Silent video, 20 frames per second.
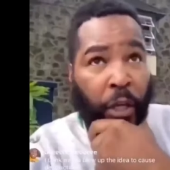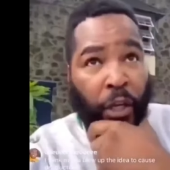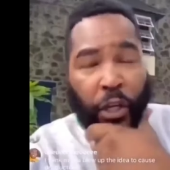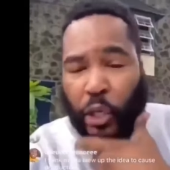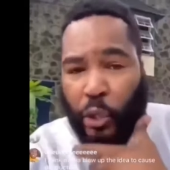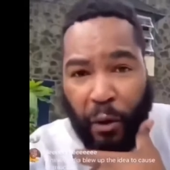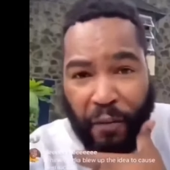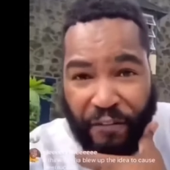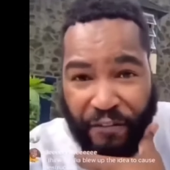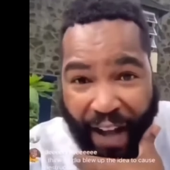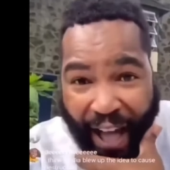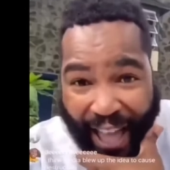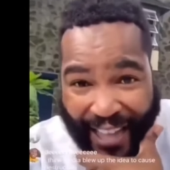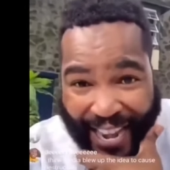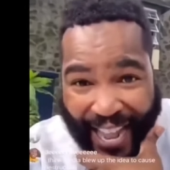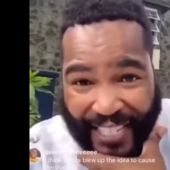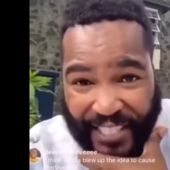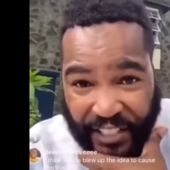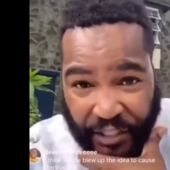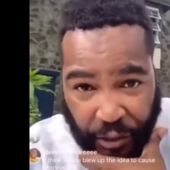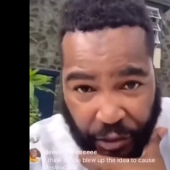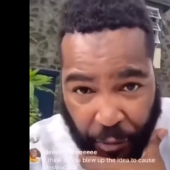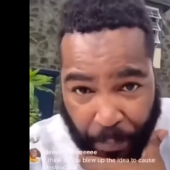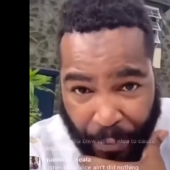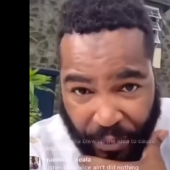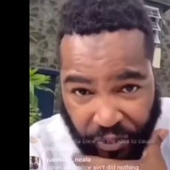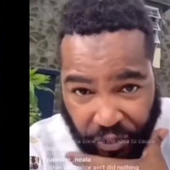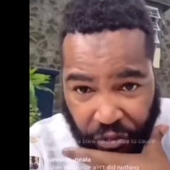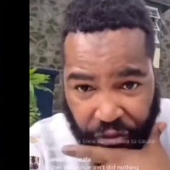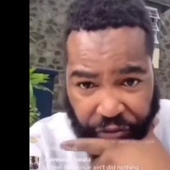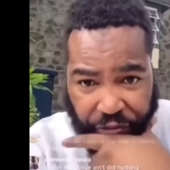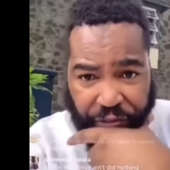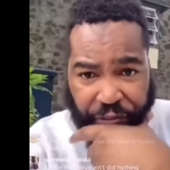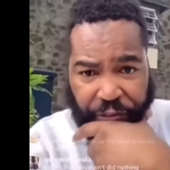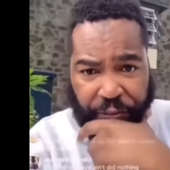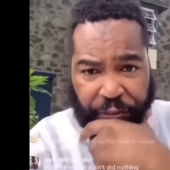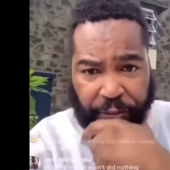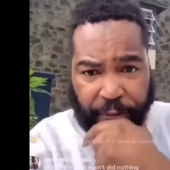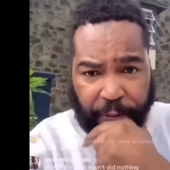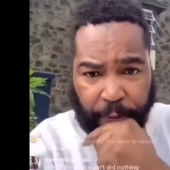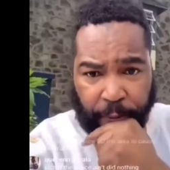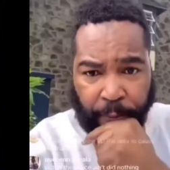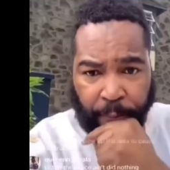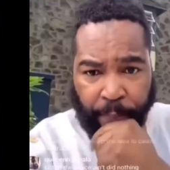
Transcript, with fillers: You don't find that suspicious?